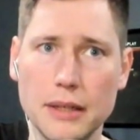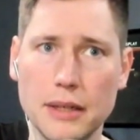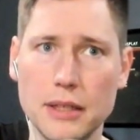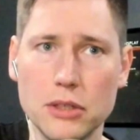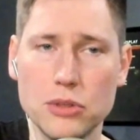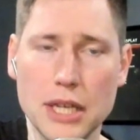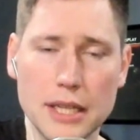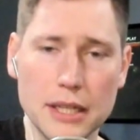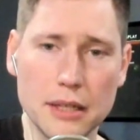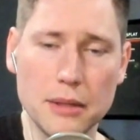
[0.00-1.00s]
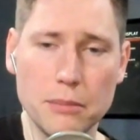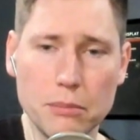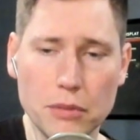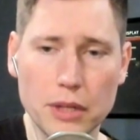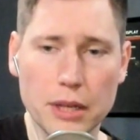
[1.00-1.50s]
uh, you're taking um,
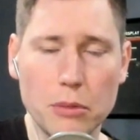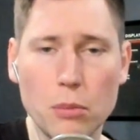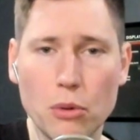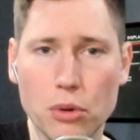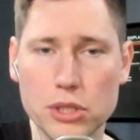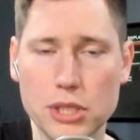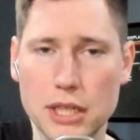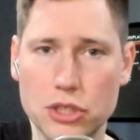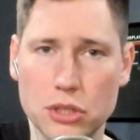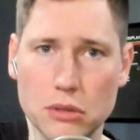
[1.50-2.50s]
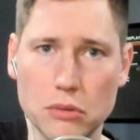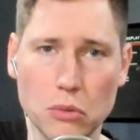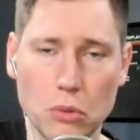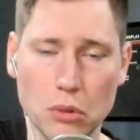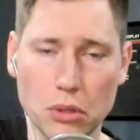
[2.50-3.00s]
like a mobile workstation
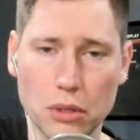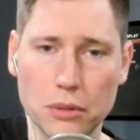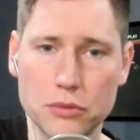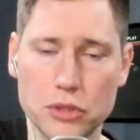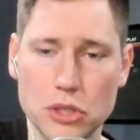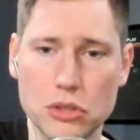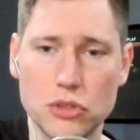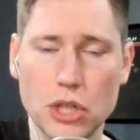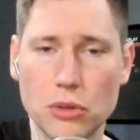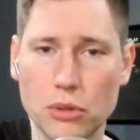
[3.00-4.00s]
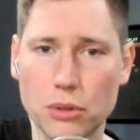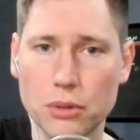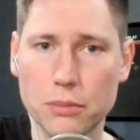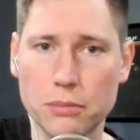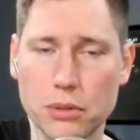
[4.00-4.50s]
or just
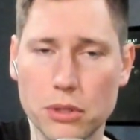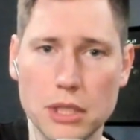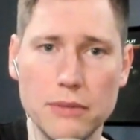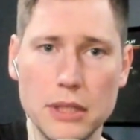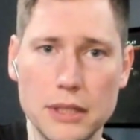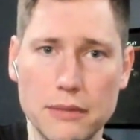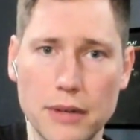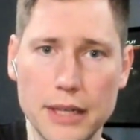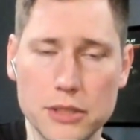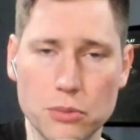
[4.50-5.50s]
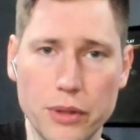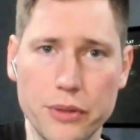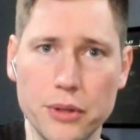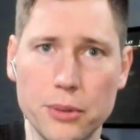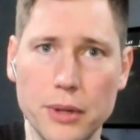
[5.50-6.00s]
general productivity device with
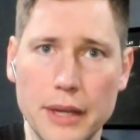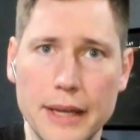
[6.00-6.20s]
you.